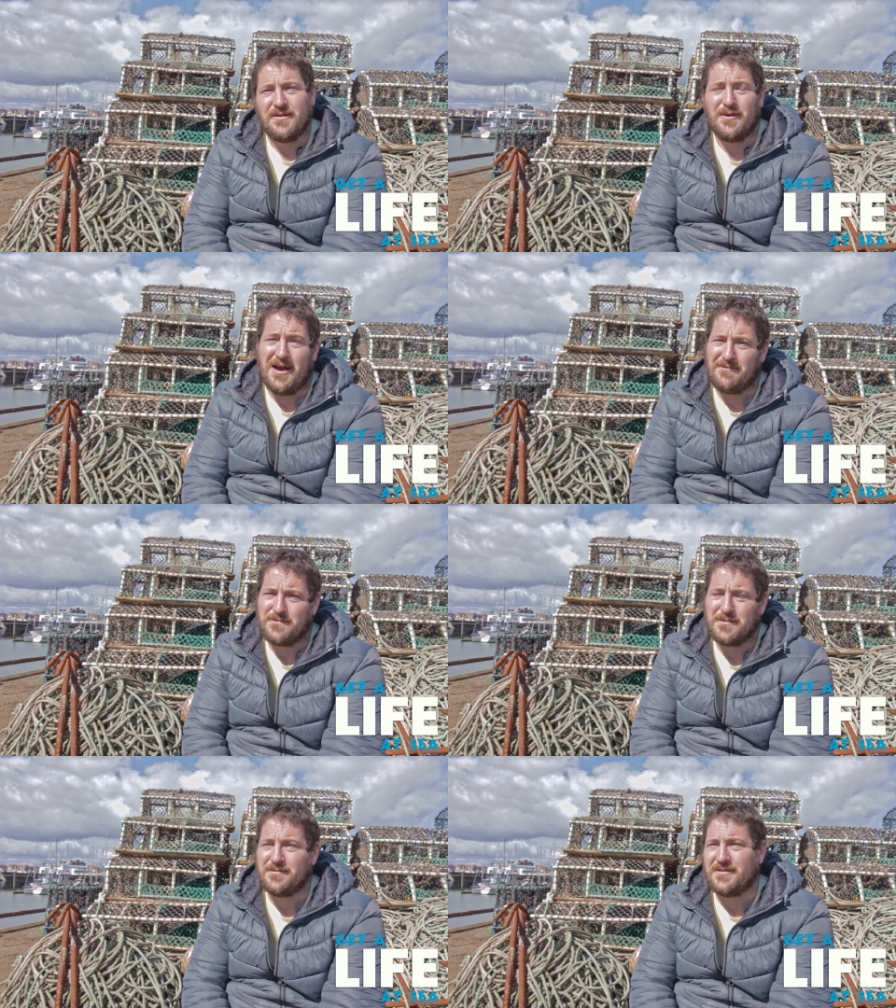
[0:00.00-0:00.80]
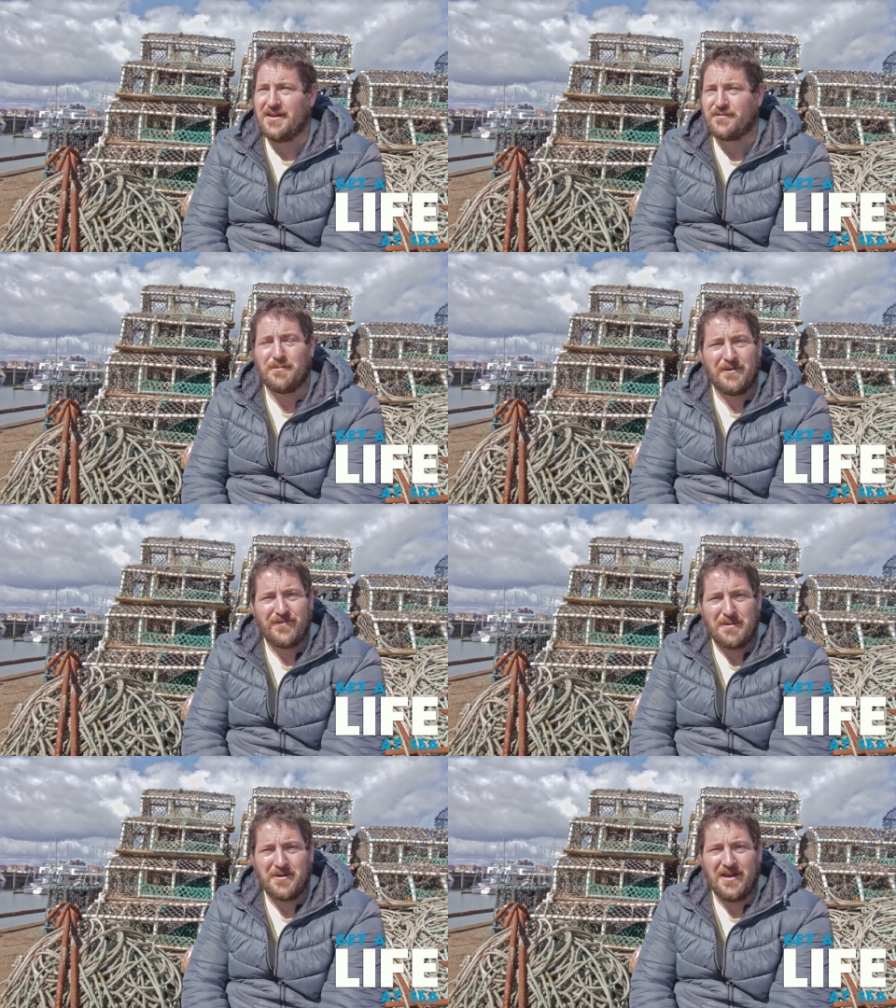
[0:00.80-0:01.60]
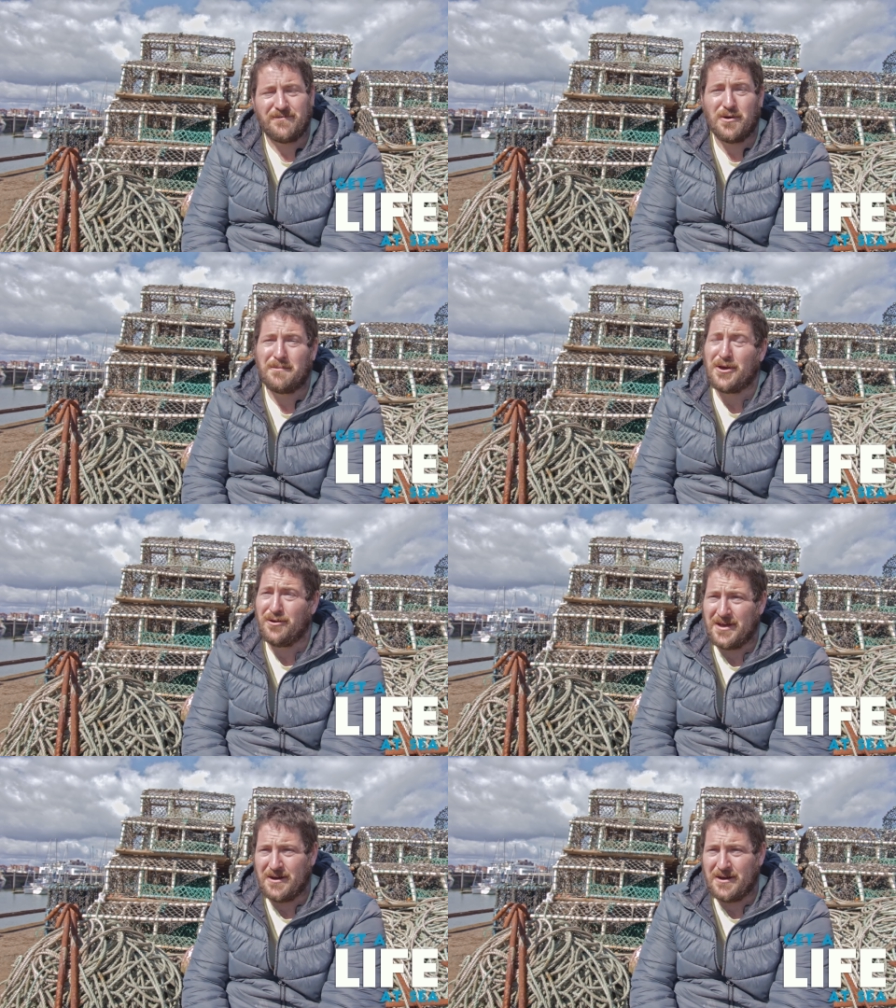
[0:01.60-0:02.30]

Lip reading: But I've got my family, I've got my own